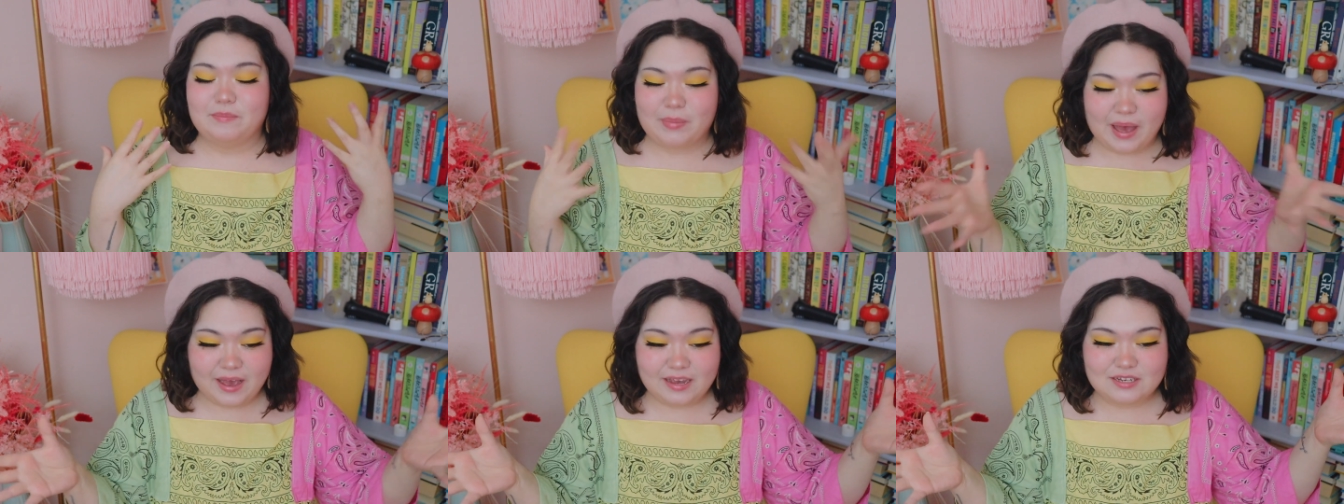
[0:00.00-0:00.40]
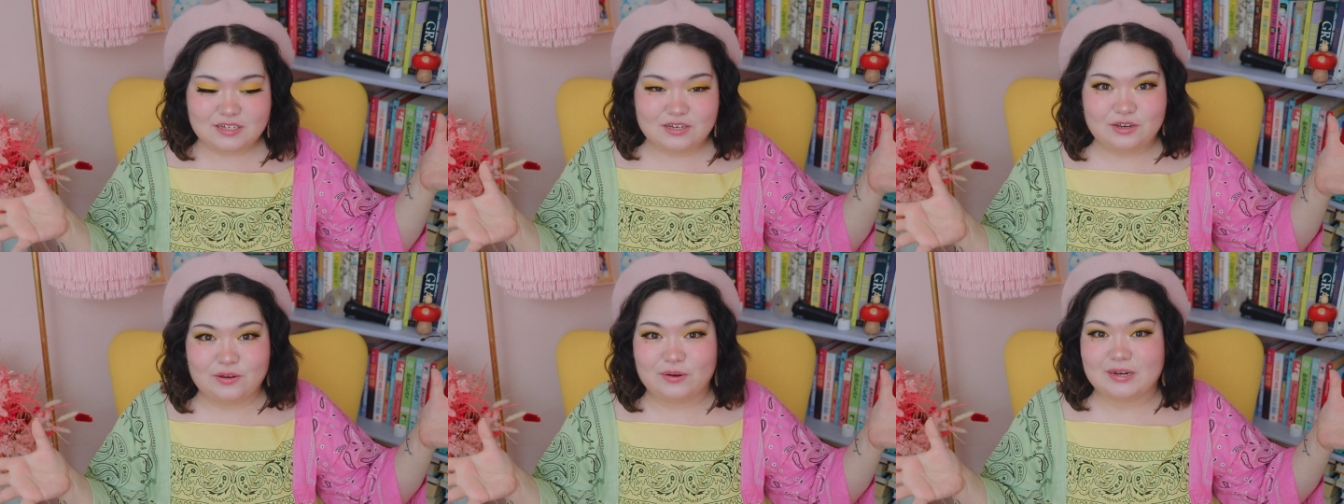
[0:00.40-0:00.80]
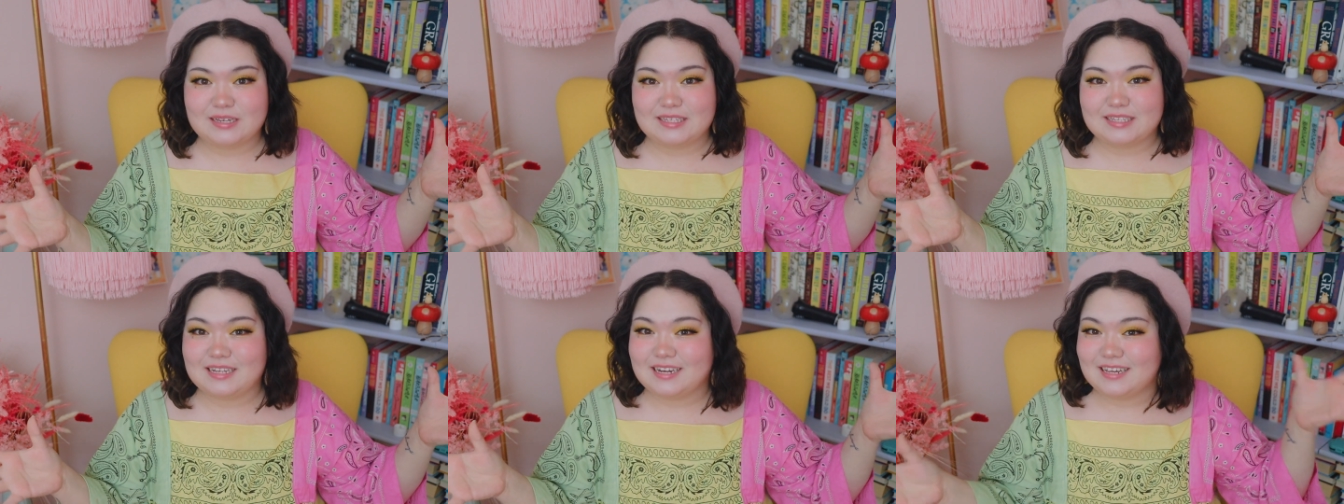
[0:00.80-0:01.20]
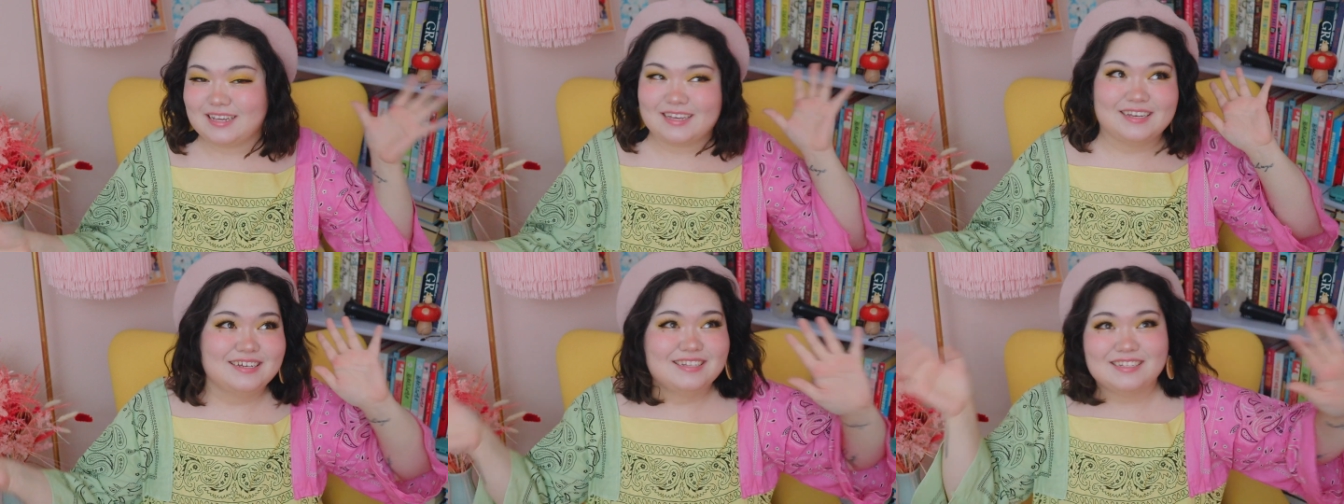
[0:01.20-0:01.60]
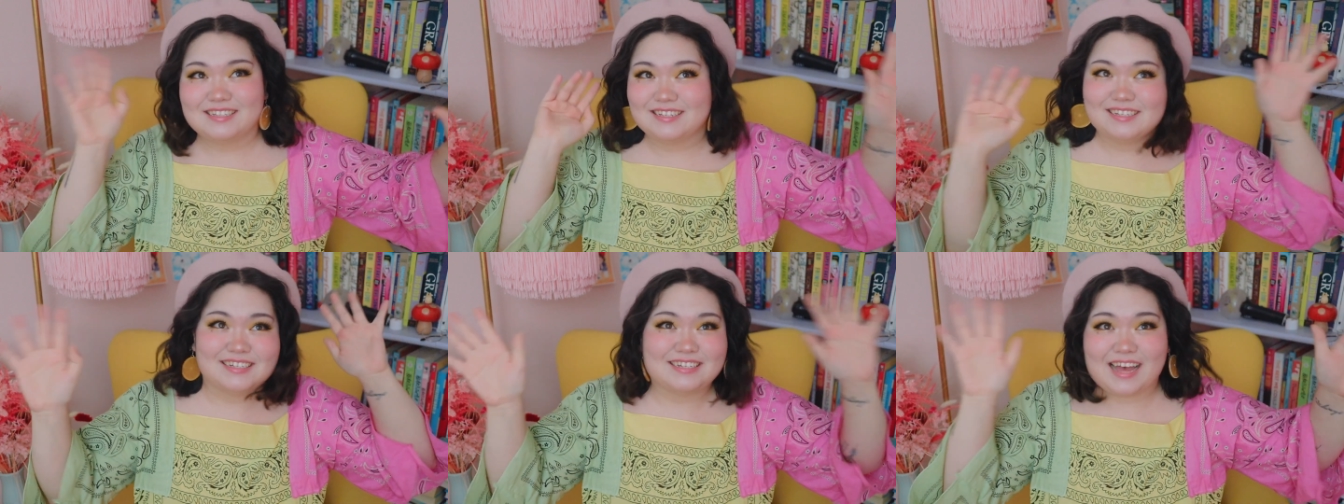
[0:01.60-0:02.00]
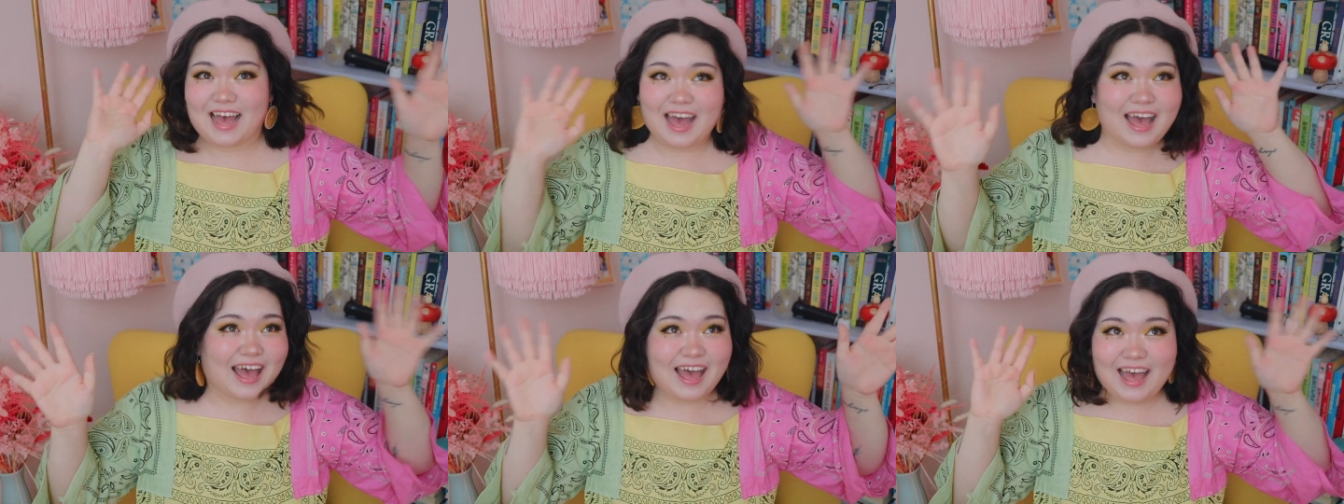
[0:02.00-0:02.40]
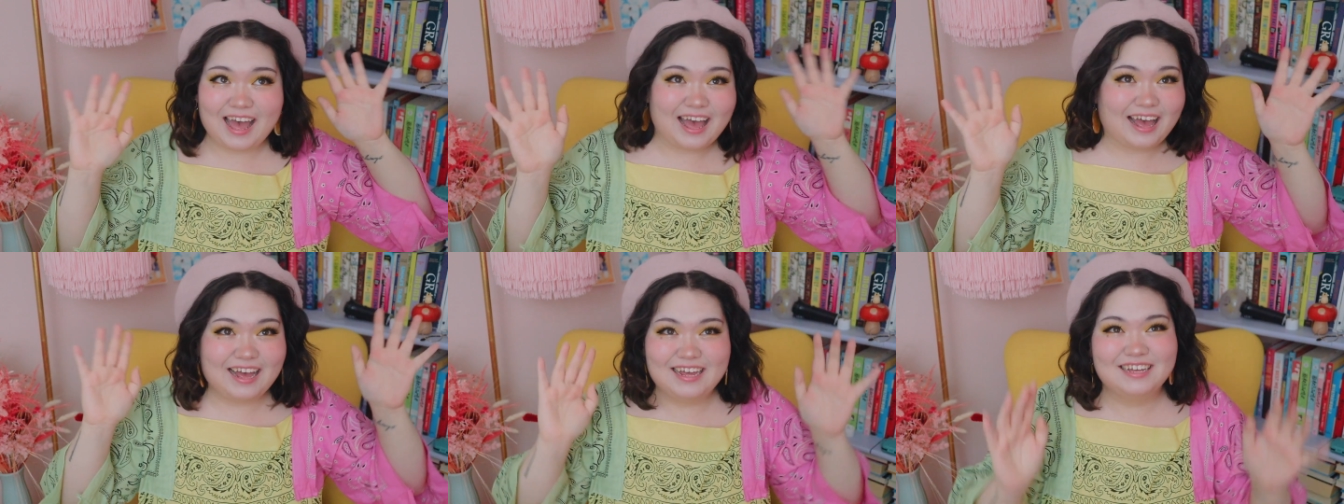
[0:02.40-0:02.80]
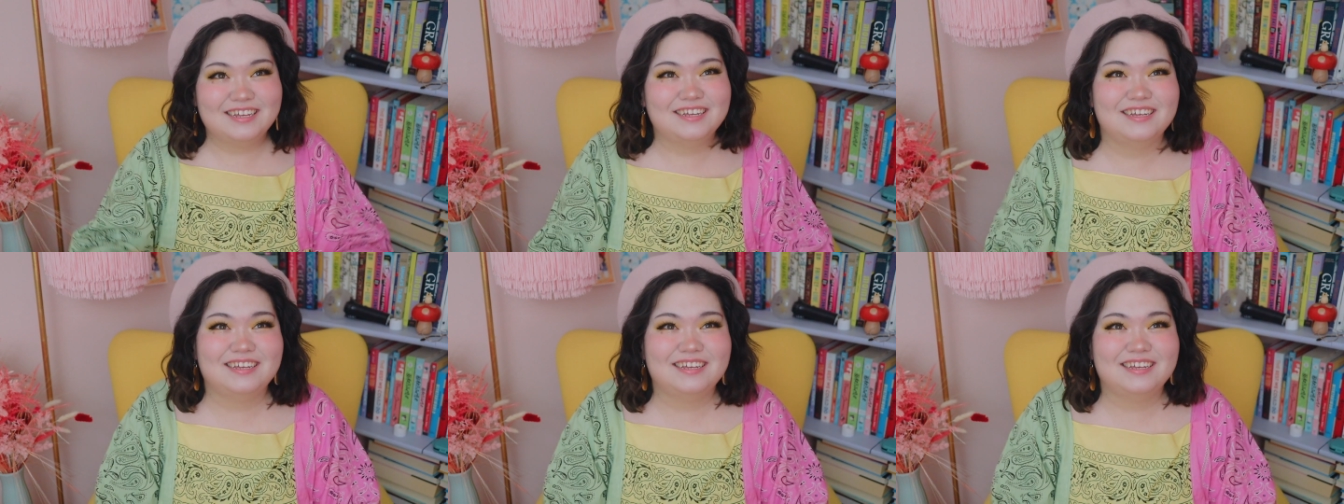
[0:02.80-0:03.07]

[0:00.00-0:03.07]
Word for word: back to New York City. Ah!